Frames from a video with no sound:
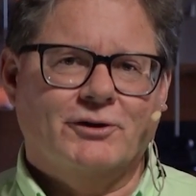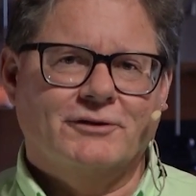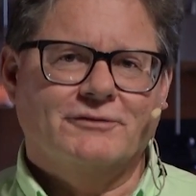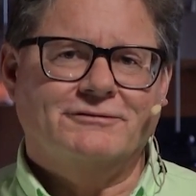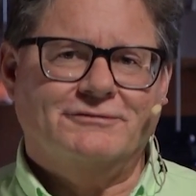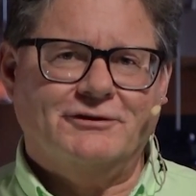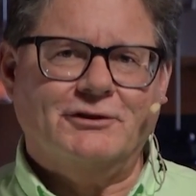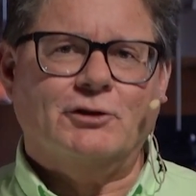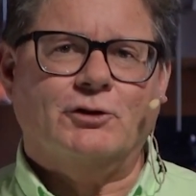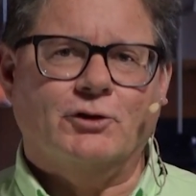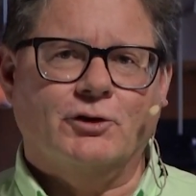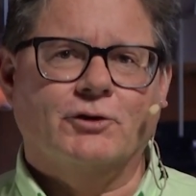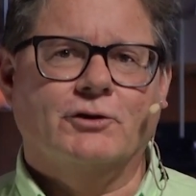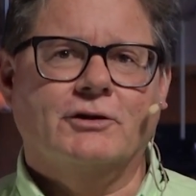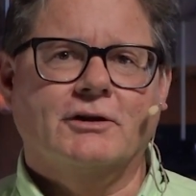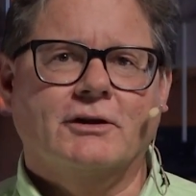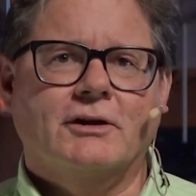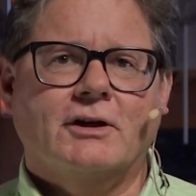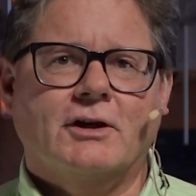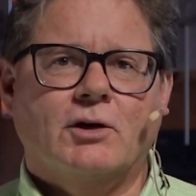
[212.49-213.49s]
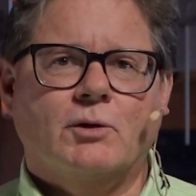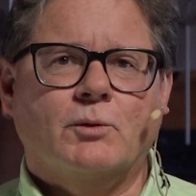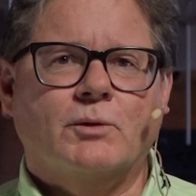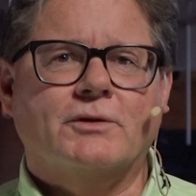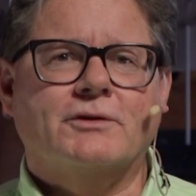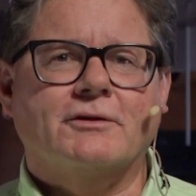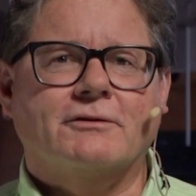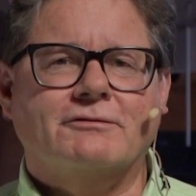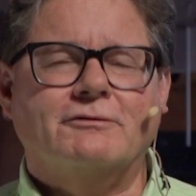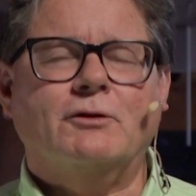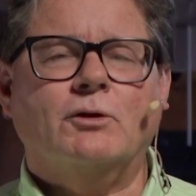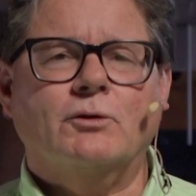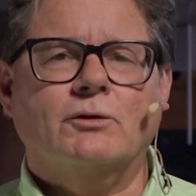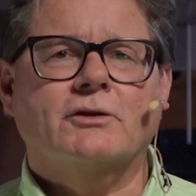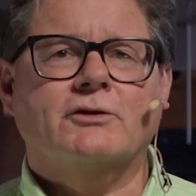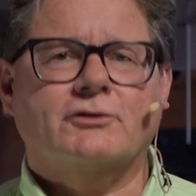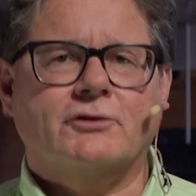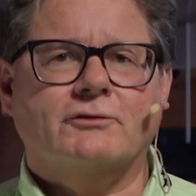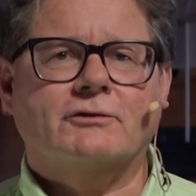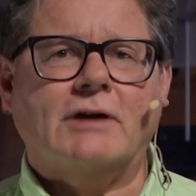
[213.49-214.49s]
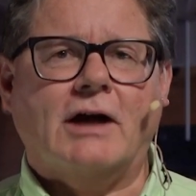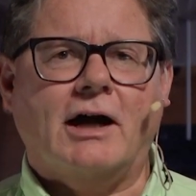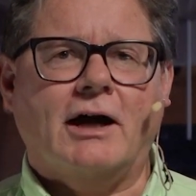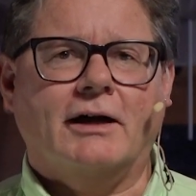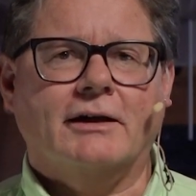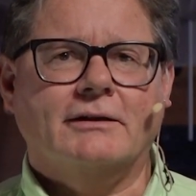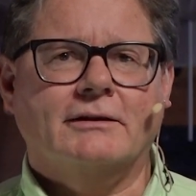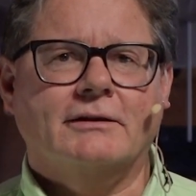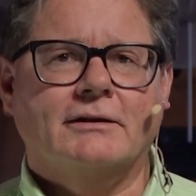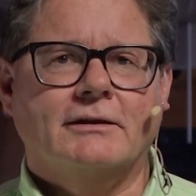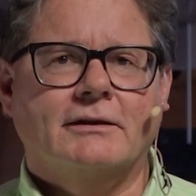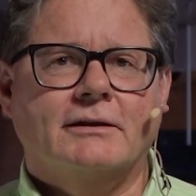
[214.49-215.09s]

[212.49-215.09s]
filled with the fullness of God